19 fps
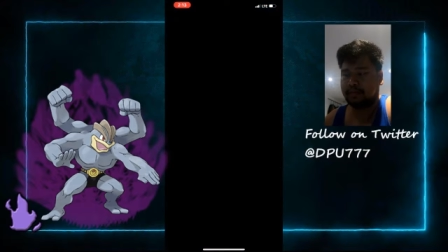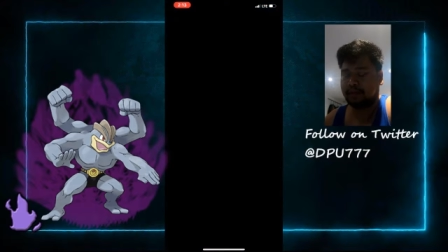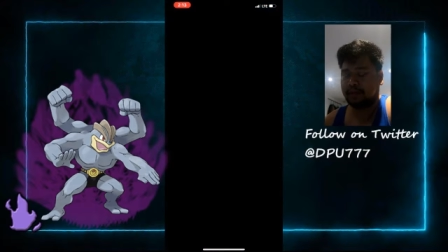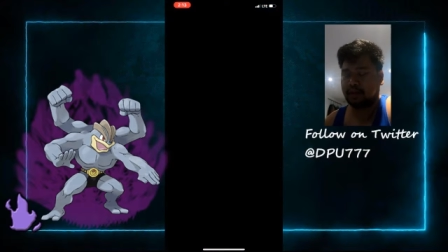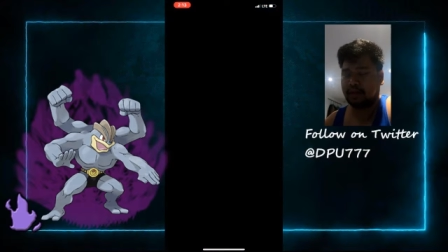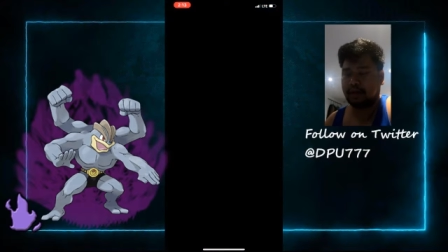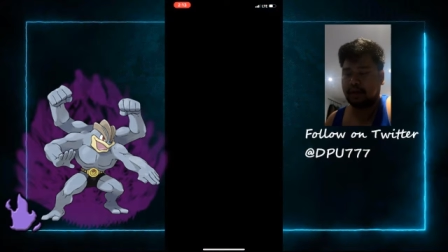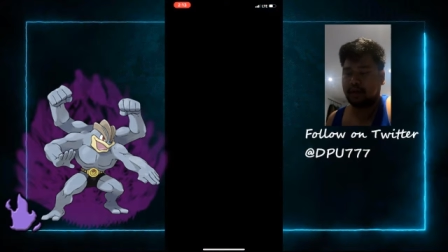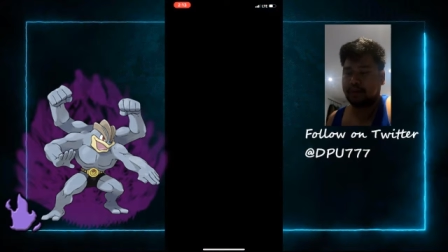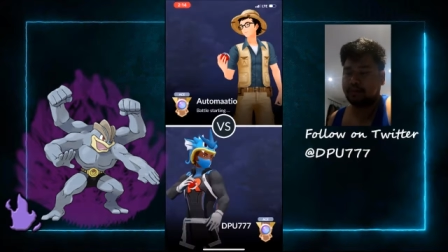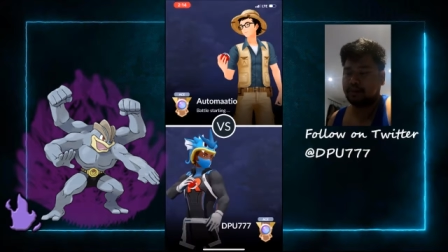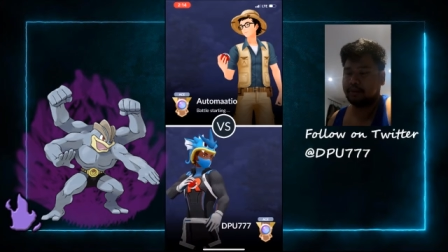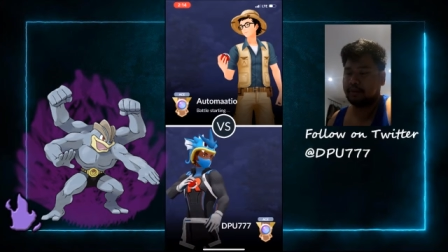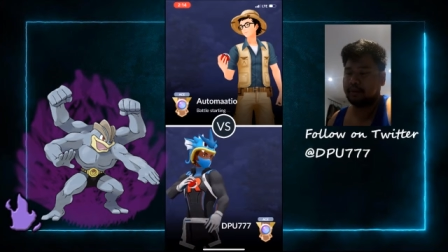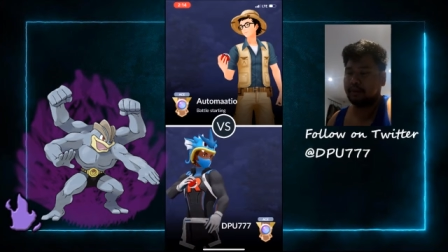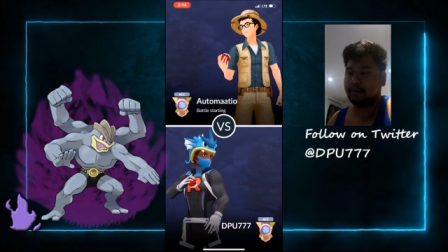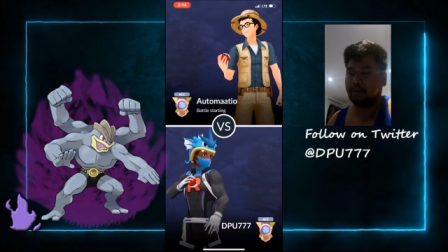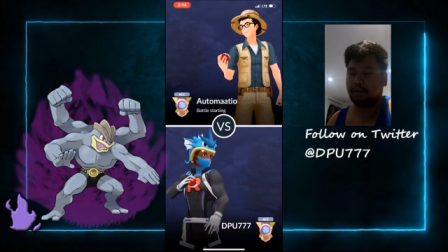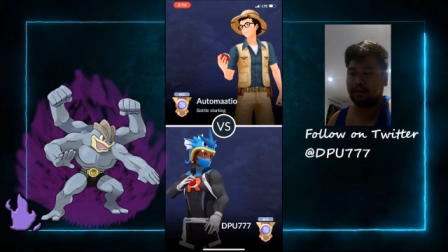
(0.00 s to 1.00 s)
Good game to
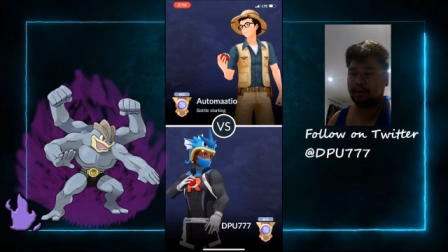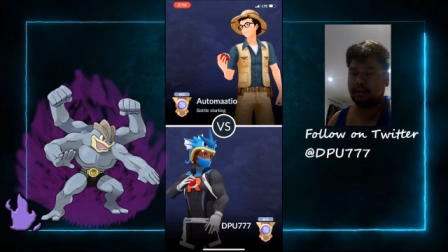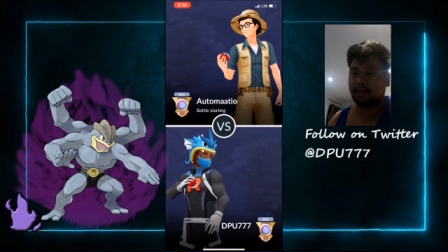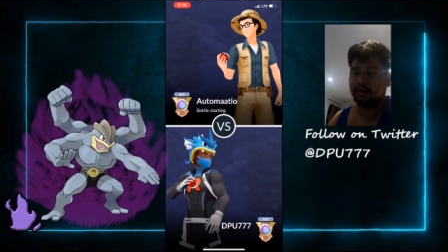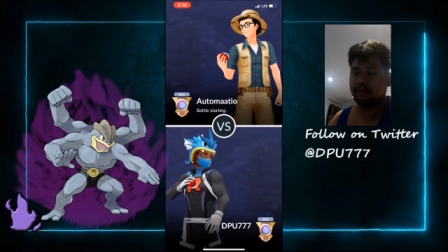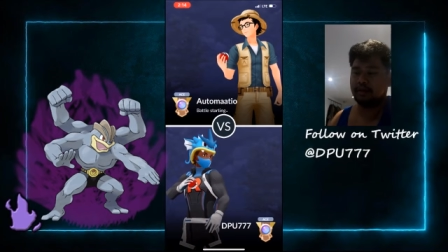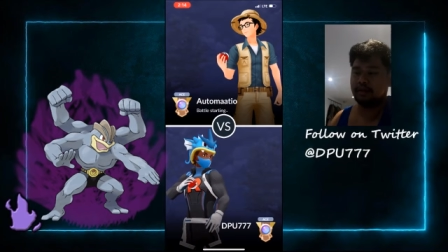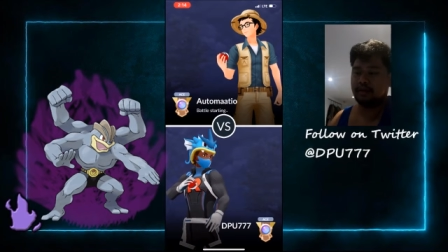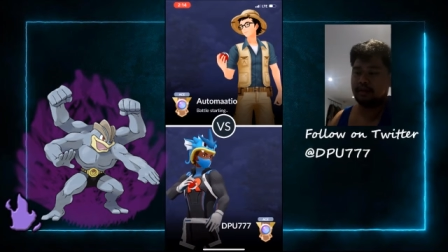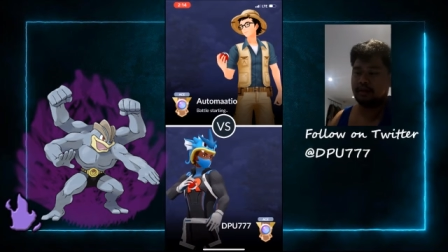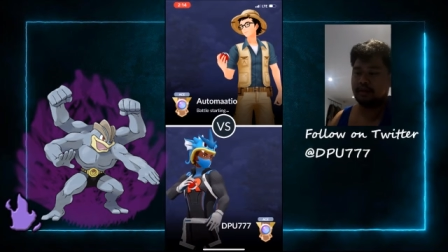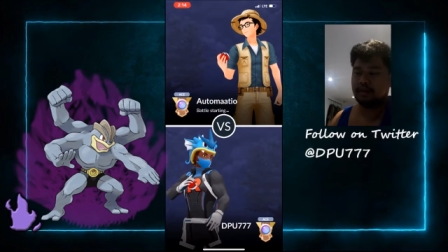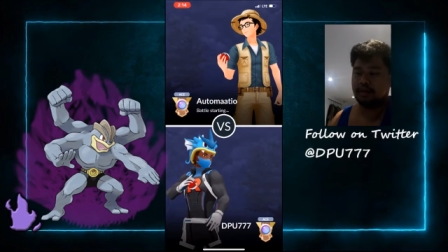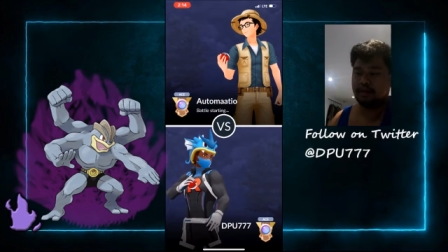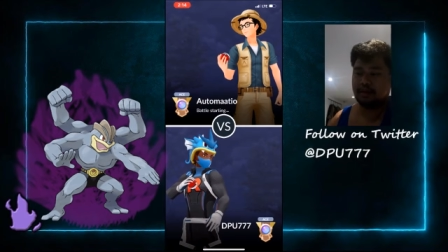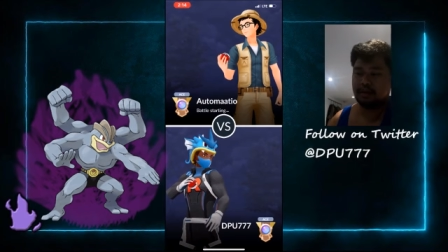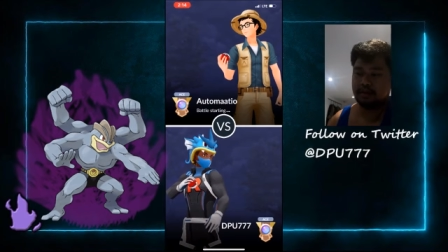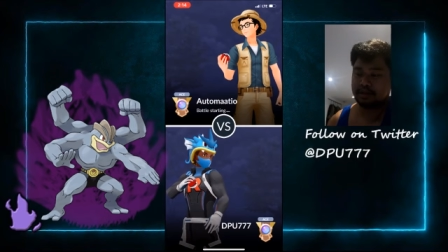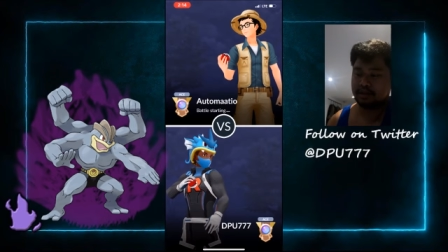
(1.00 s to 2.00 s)
my opponent.
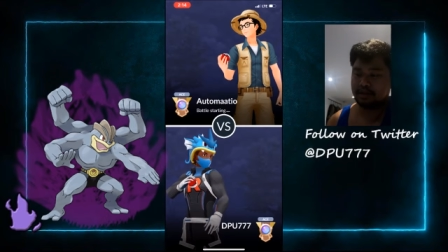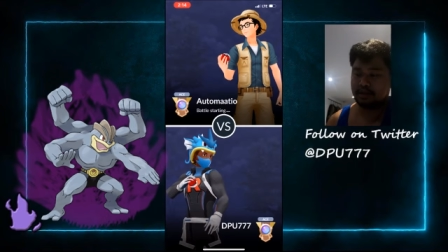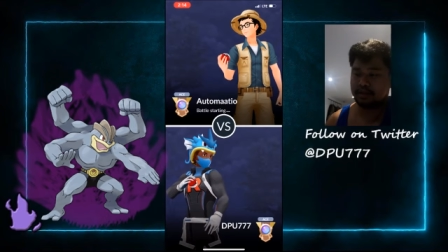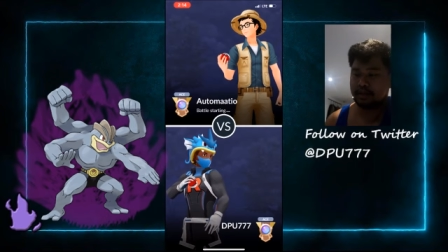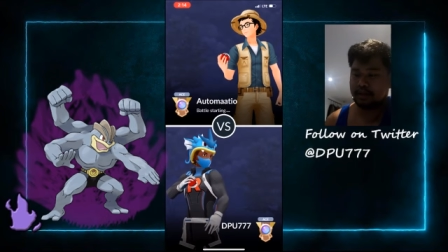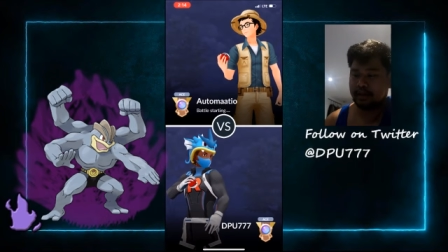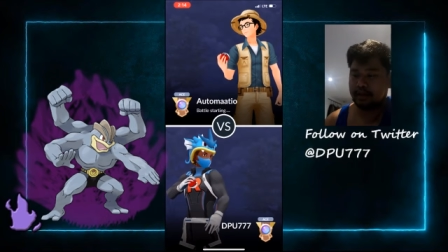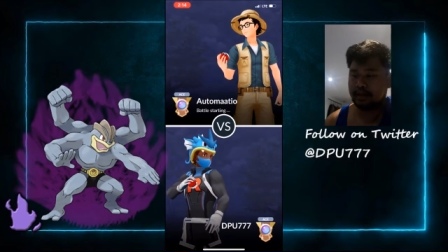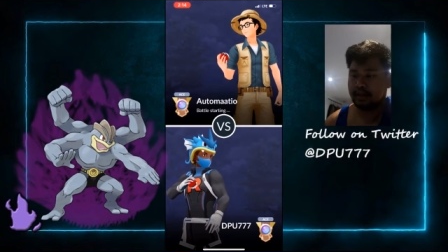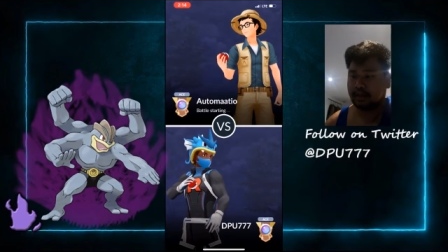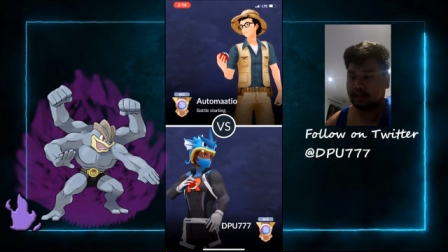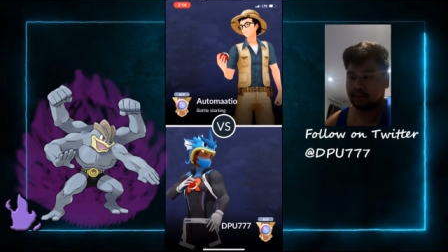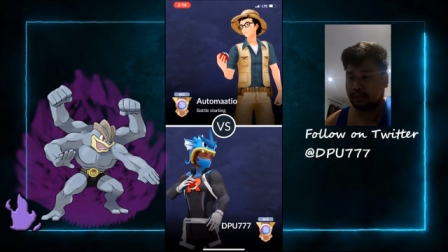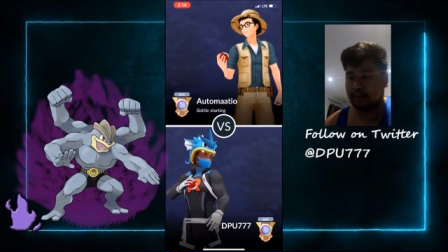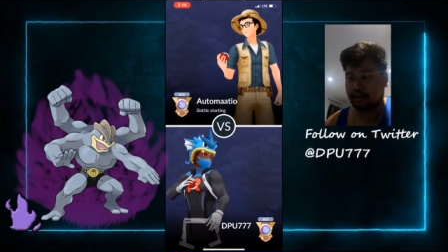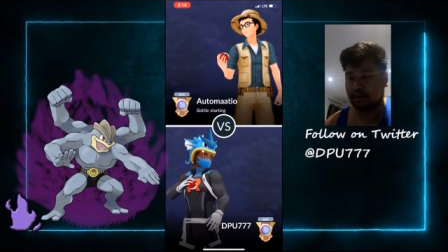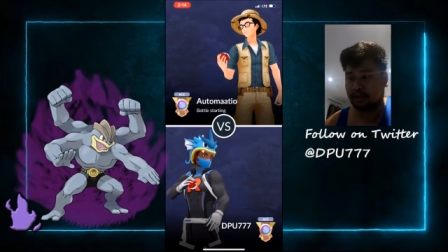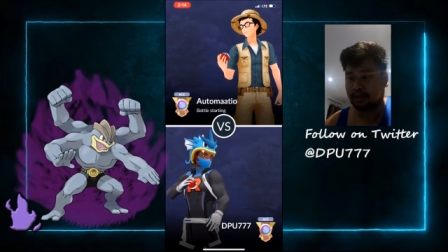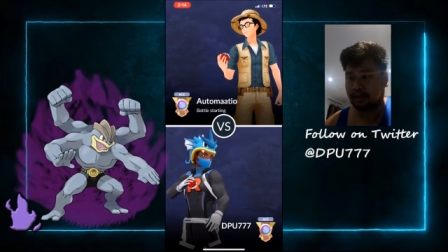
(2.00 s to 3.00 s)
Let's go to the next
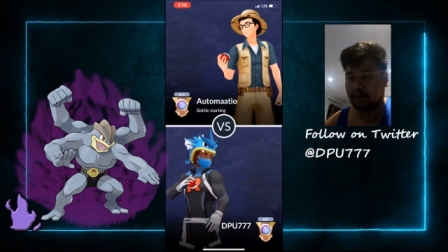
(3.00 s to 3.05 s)
one.